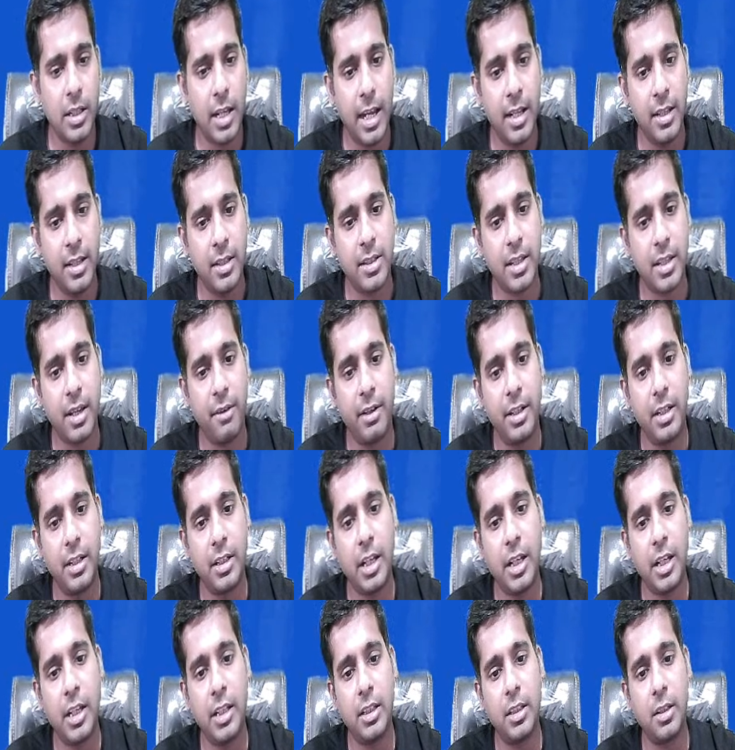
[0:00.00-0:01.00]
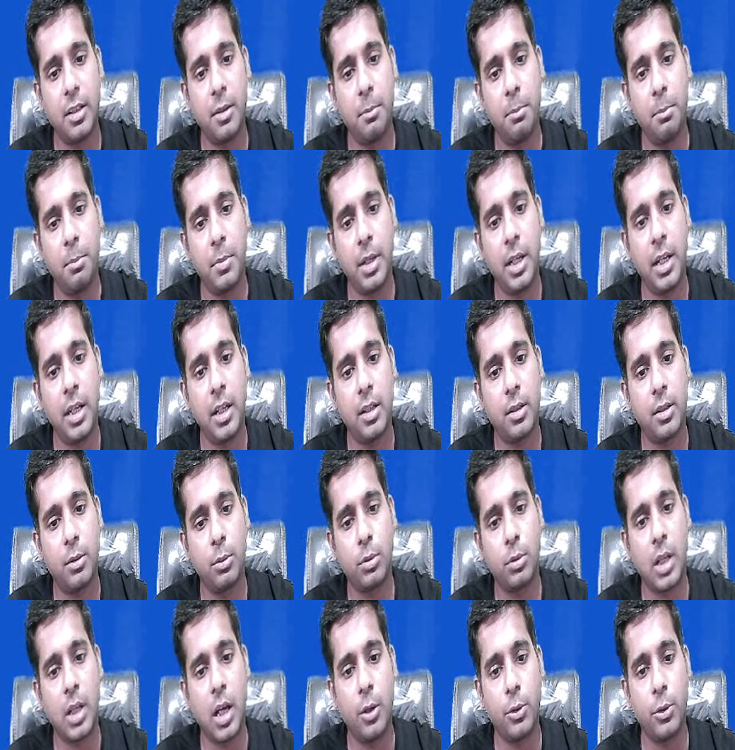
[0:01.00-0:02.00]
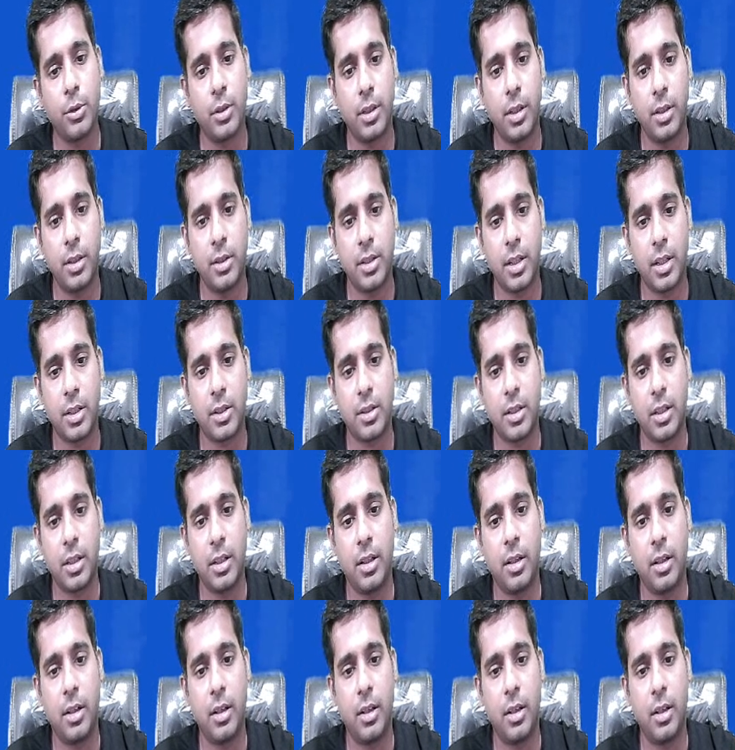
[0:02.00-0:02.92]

and 17th May 2016.